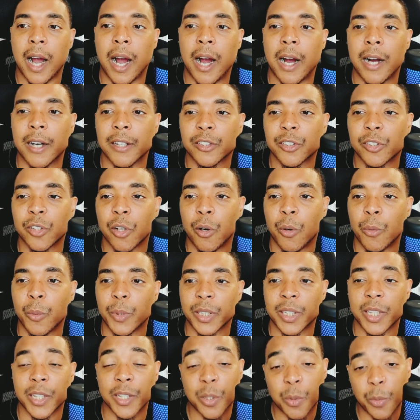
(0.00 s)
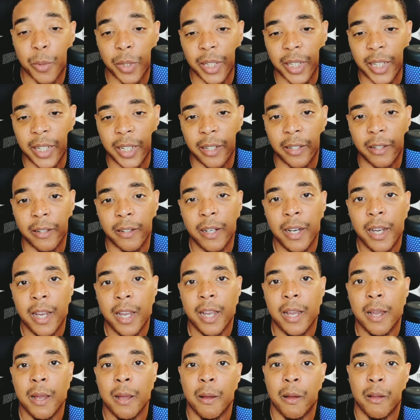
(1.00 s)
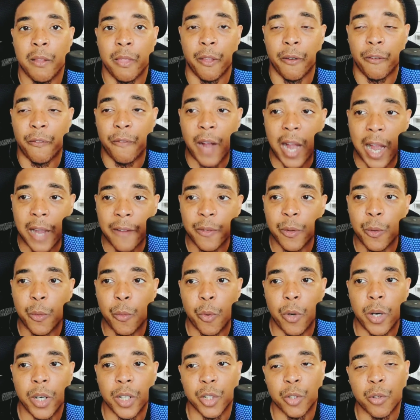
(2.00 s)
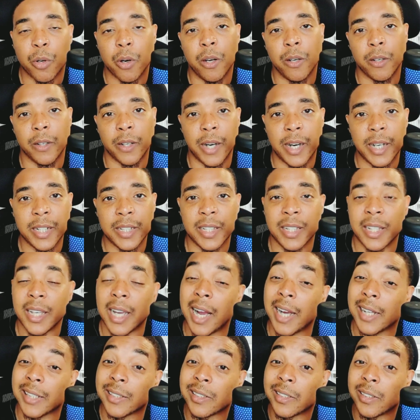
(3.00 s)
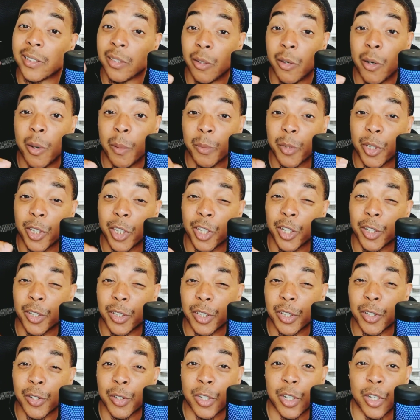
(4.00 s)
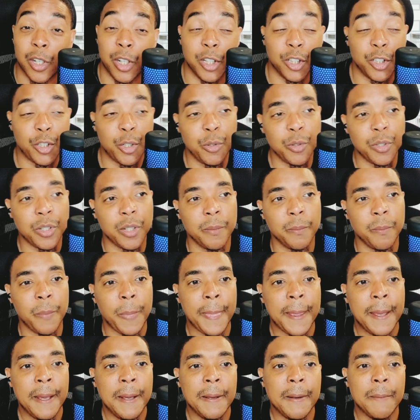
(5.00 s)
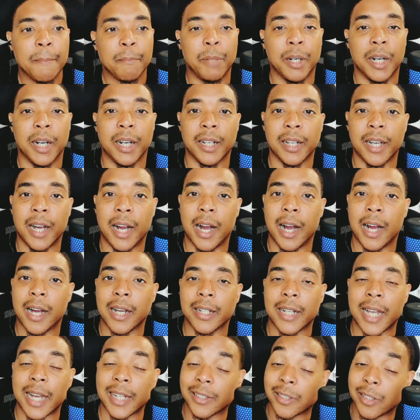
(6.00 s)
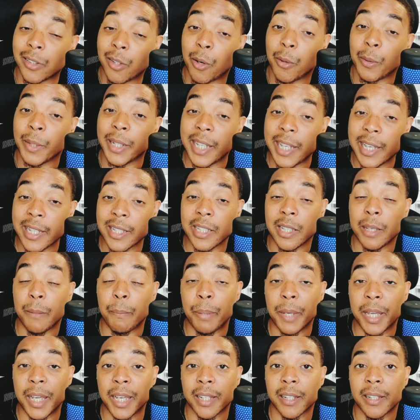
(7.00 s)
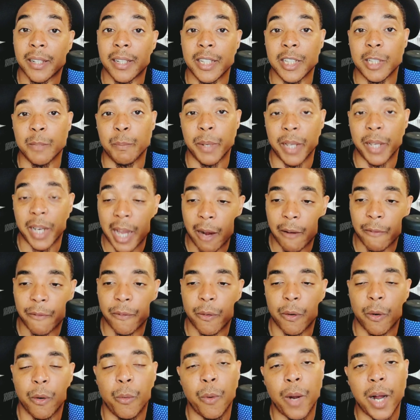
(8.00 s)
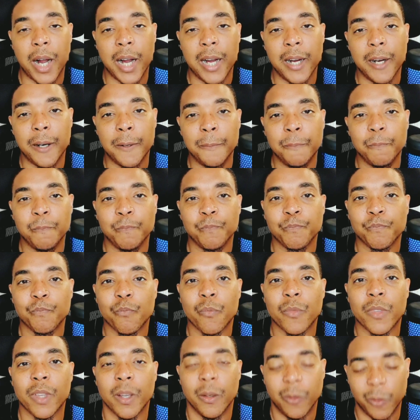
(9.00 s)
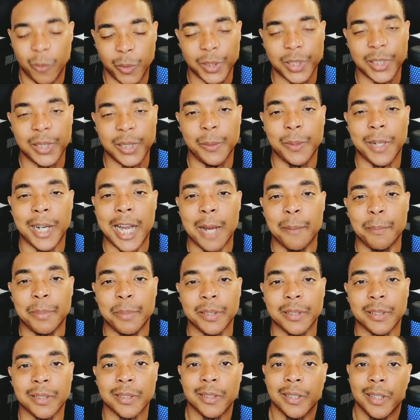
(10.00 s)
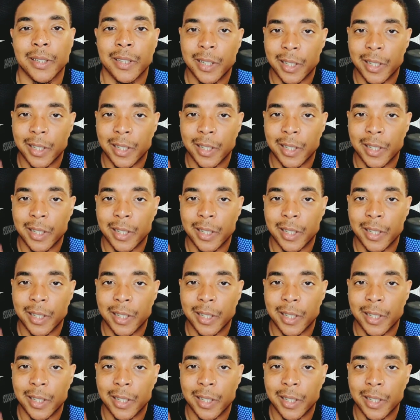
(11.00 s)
So with this one here, the 5-1 Kron Gracie, I still am gonna choose him, but that's no easy pick. He's been out for a while. We'll see what happens.